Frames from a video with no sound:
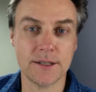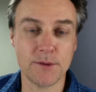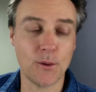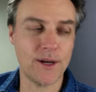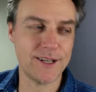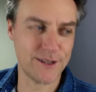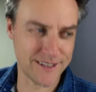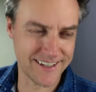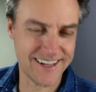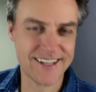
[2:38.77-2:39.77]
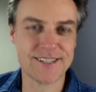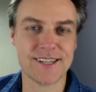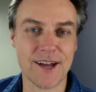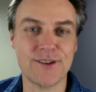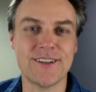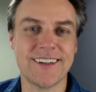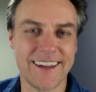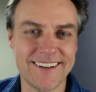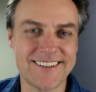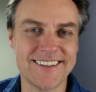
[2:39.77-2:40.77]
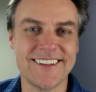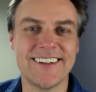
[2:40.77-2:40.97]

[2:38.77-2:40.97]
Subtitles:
But when you're the sound editor